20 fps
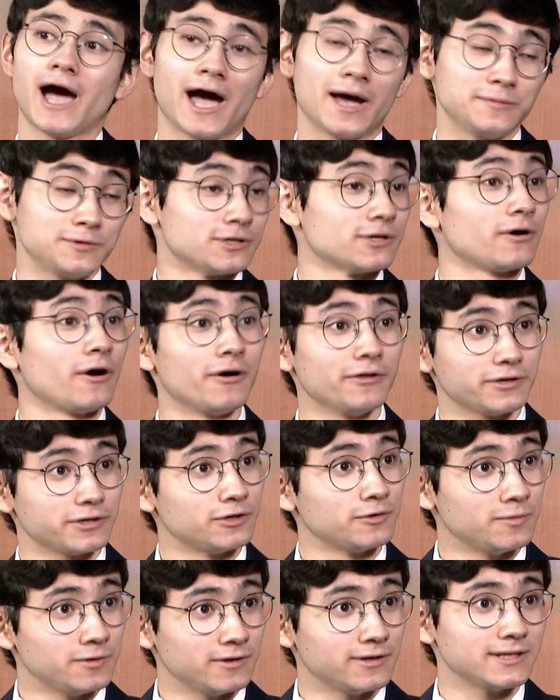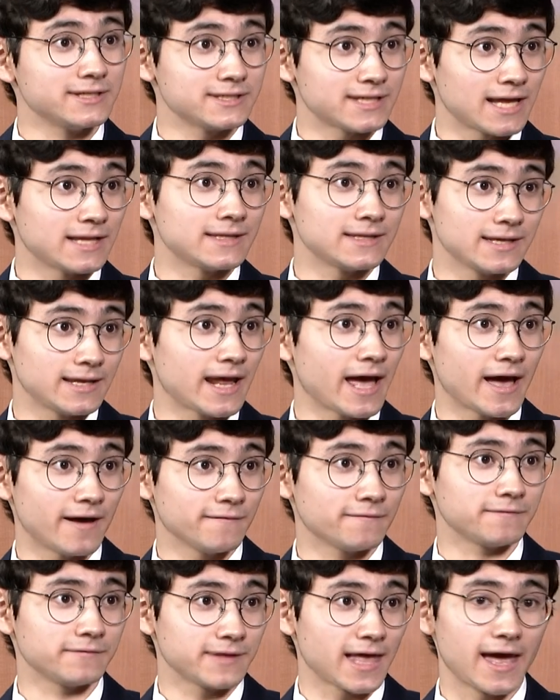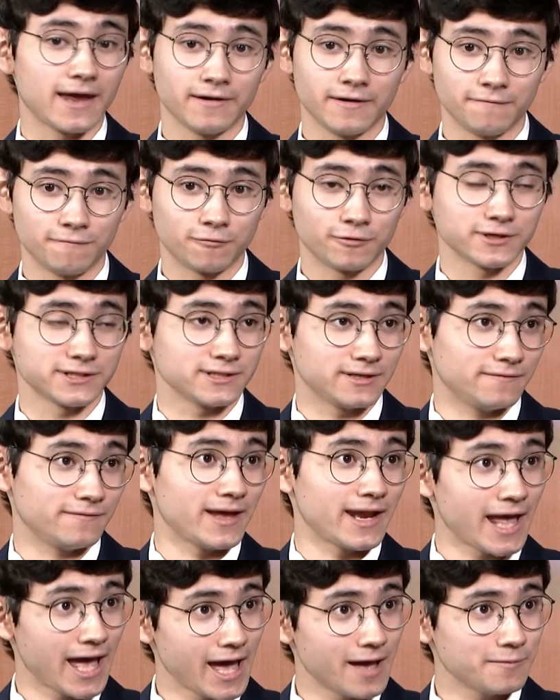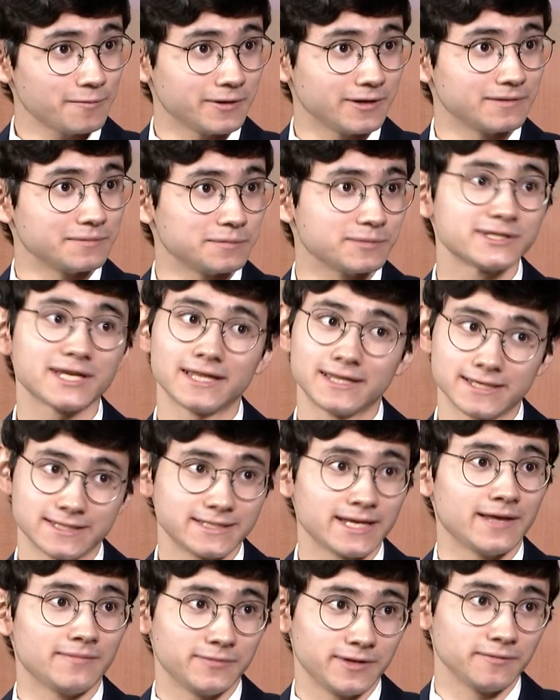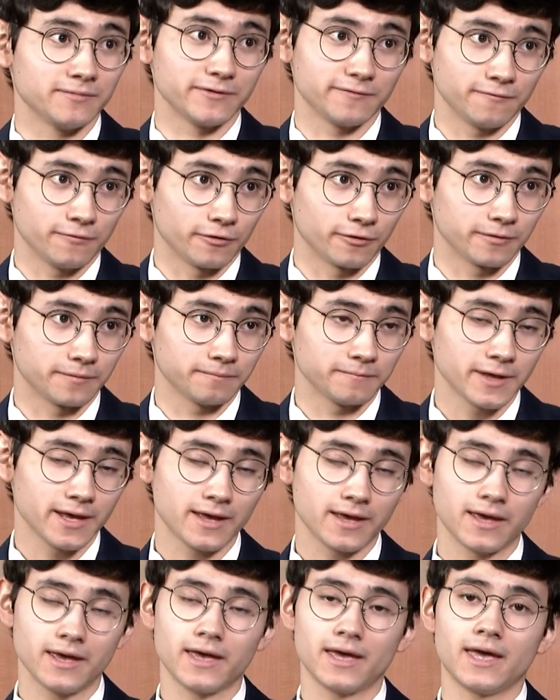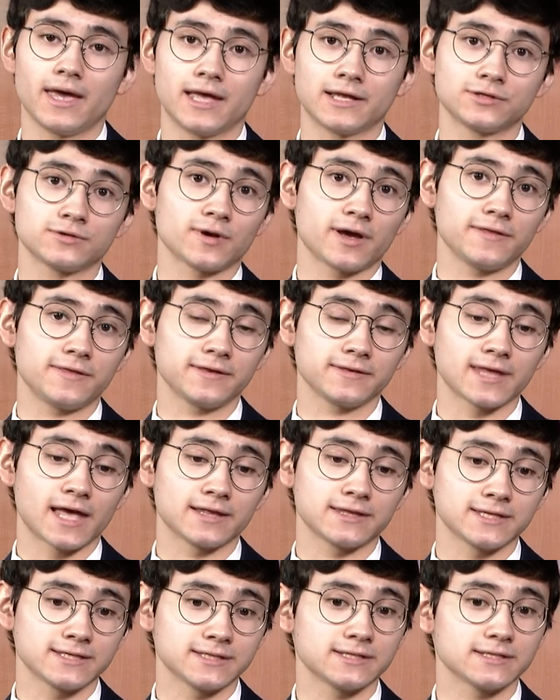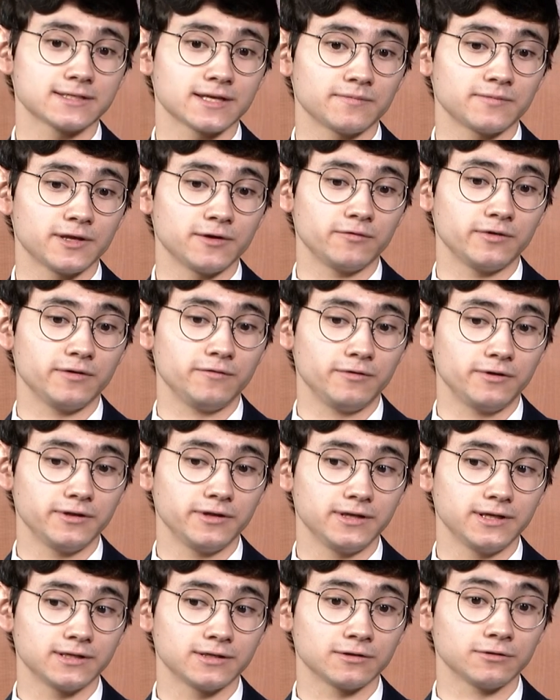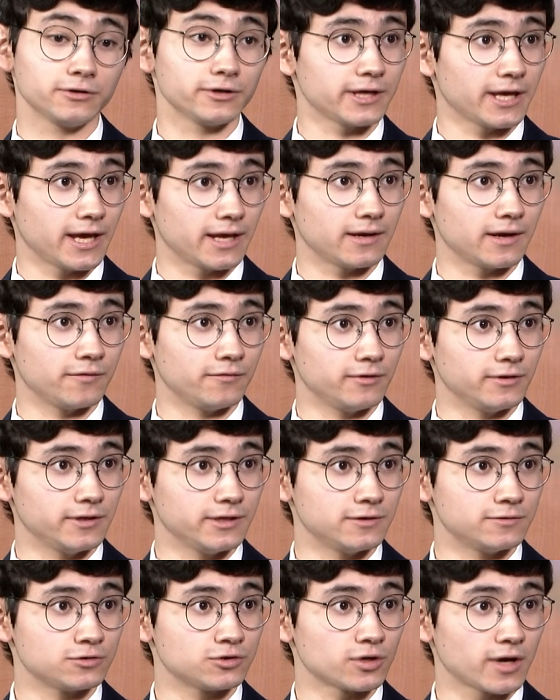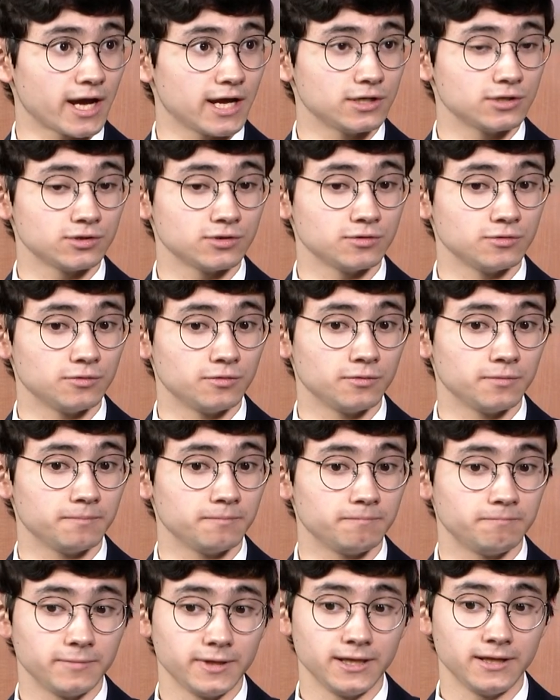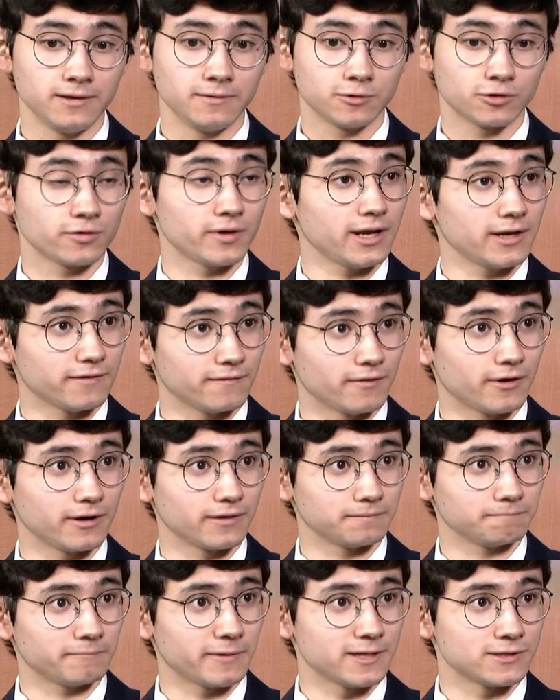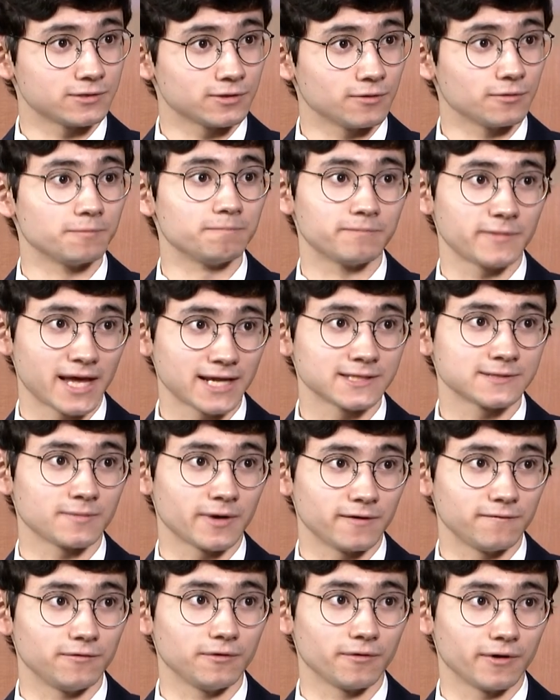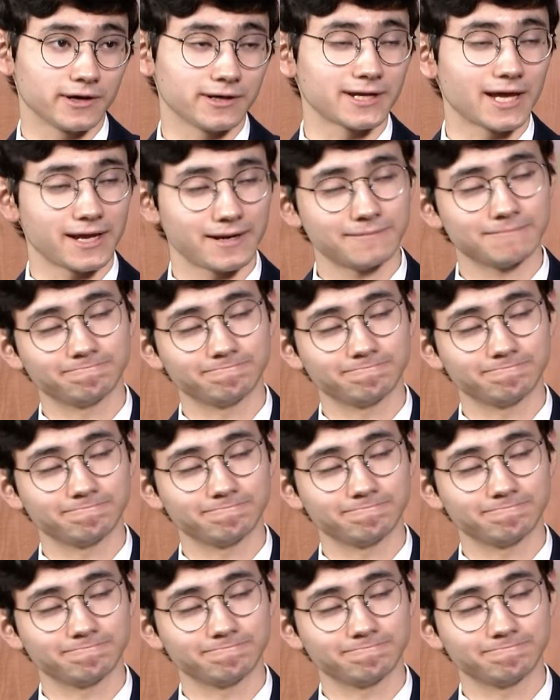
I'm sure all the communities that did have that unfortunate event happen said the same thing before. And so I think that this is something we really need to look at and really try to be creative on. And so that's my view on that.